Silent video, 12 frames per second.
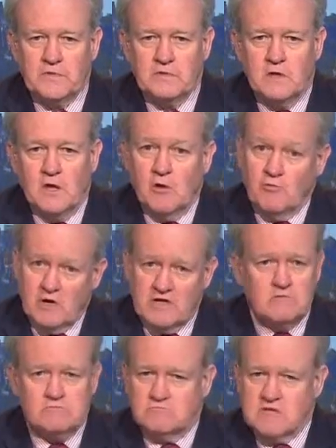
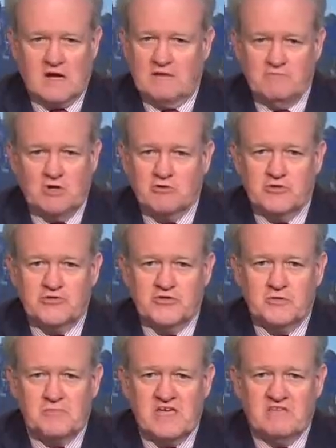Well, I'm not going to
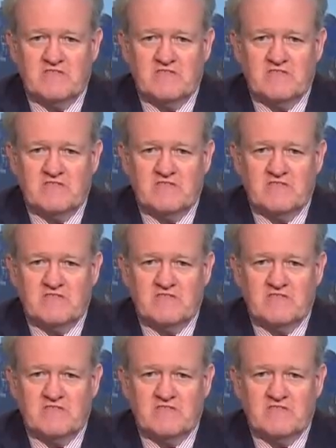debate that